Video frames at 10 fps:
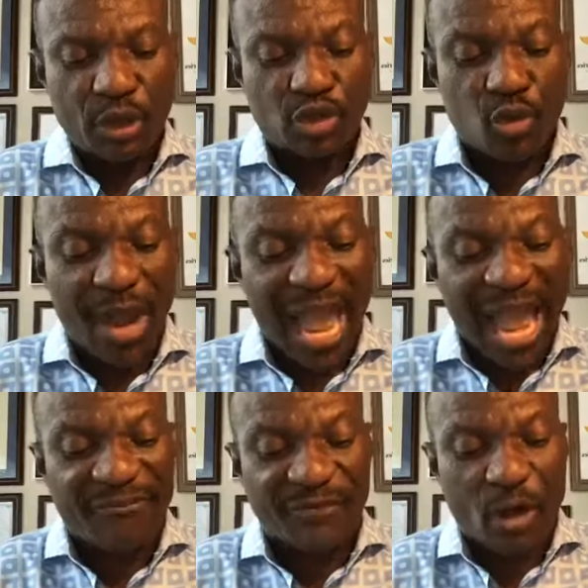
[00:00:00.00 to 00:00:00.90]
to
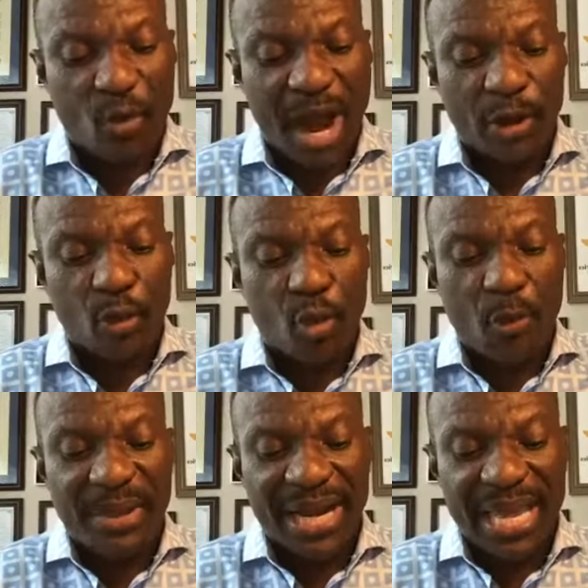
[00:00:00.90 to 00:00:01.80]
everyone who
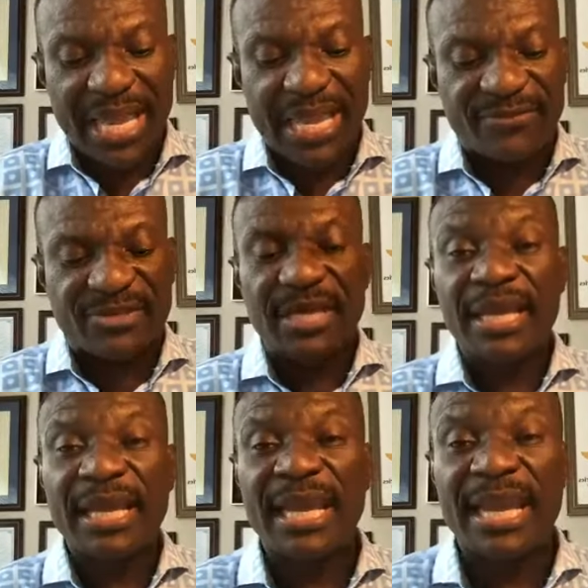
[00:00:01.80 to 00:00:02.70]
believes
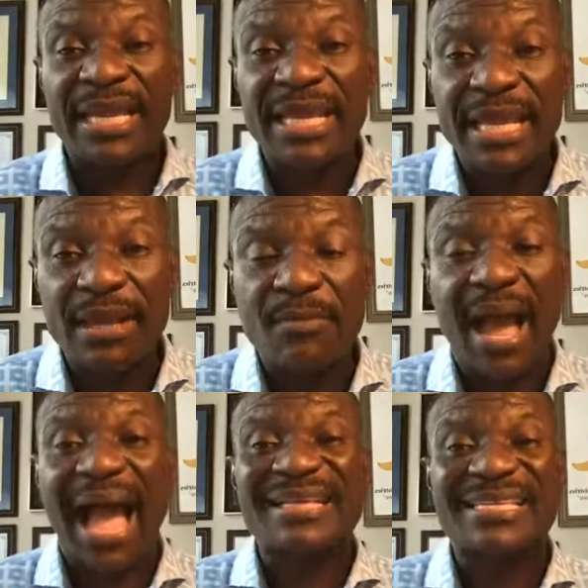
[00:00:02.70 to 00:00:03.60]
in him
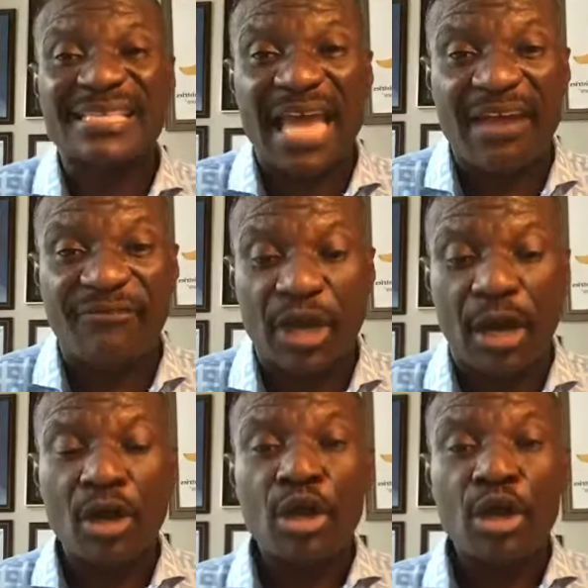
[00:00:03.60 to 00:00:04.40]
as Savior.